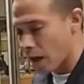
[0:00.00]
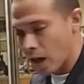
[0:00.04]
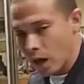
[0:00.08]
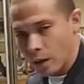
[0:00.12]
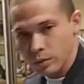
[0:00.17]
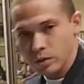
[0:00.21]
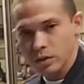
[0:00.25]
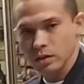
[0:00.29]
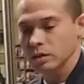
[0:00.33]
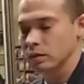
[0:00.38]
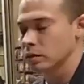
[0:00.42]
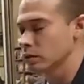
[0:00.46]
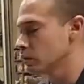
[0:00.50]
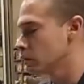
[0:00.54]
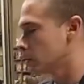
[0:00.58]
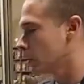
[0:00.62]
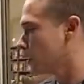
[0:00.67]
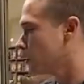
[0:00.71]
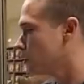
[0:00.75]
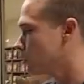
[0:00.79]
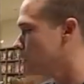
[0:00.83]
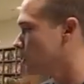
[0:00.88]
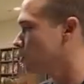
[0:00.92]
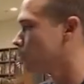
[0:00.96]
Absolutely,
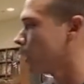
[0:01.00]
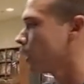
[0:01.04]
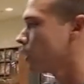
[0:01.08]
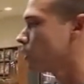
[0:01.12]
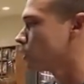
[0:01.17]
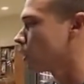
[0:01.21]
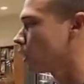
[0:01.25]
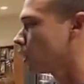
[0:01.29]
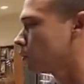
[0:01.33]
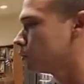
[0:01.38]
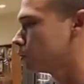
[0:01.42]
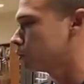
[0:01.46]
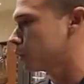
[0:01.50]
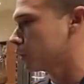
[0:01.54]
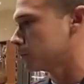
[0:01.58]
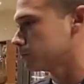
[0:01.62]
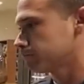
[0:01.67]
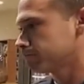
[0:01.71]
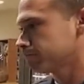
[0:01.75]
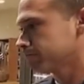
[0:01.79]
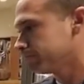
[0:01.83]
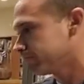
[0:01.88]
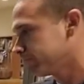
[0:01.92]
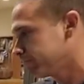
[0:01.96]
I do my job, but
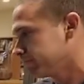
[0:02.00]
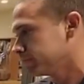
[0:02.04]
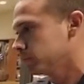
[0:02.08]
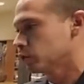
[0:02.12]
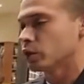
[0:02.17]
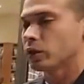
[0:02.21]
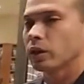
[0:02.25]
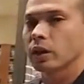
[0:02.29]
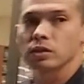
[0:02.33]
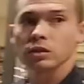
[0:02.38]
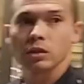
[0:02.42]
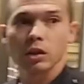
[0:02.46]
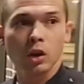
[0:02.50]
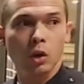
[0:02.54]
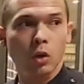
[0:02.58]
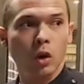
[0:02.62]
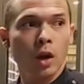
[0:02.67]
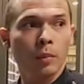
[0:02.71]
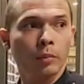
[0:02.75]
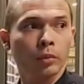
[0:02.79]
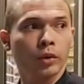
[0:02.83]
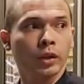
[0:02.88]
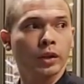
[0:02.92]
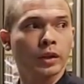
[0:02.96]
you guys aren't
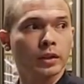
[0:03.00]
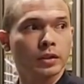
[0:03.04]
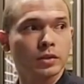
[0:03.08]
cooperating,